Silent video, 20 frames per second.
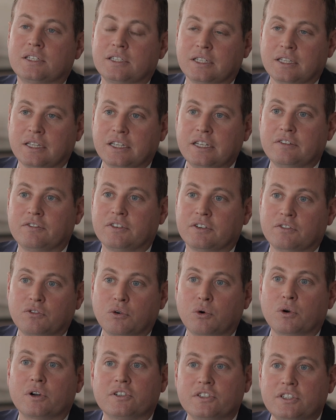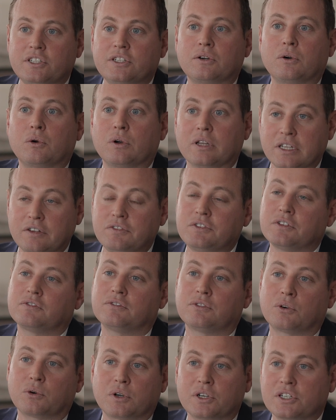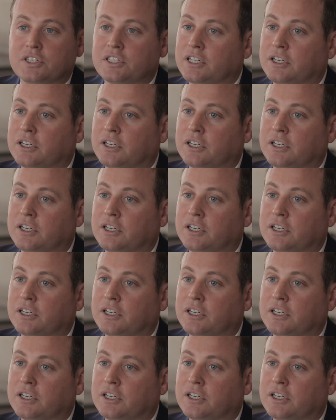to live in Forest Hill or lives in Forest